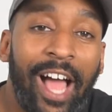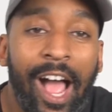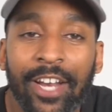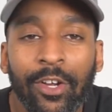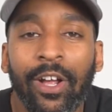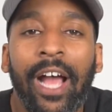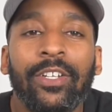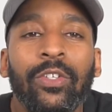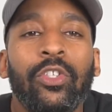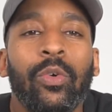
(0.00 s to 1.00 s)
I
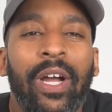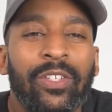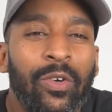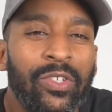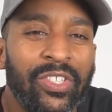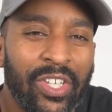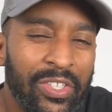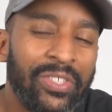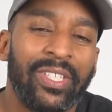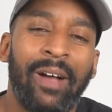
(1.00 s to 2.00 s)
don't do I told you
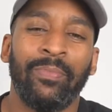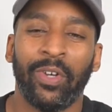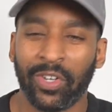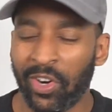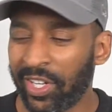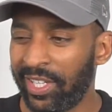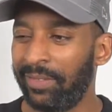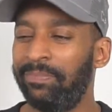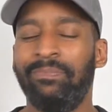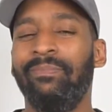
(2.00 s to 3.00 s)
so's. I'm not a
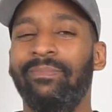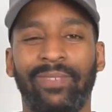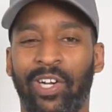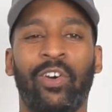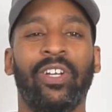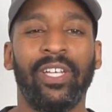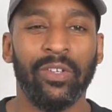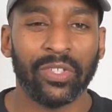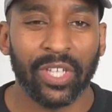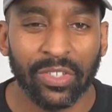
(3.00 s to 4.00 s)
cocky
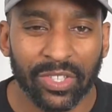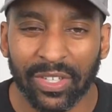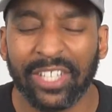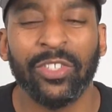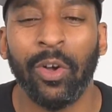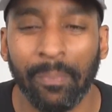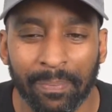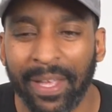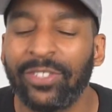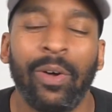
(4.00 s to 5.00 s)
little so-and-so. That's
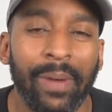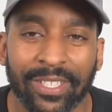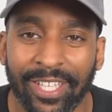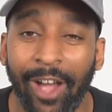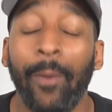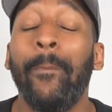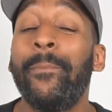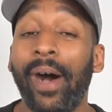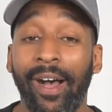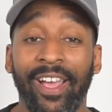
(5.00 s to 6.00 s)
not my style.
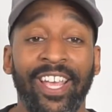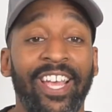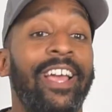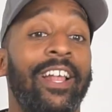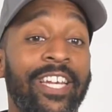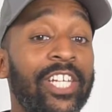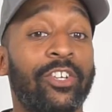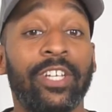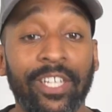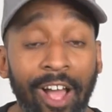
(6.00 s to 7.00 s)
But
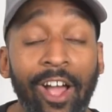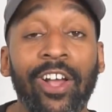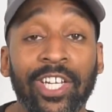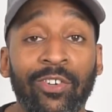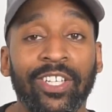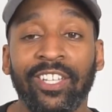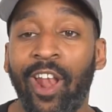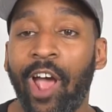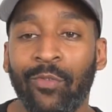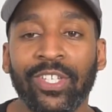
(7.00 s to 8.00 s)
literally earlier on in the
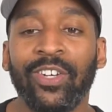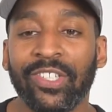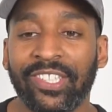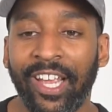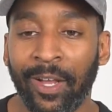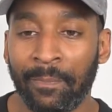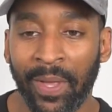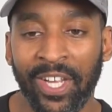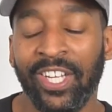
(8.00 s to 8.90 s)
live, was I not saying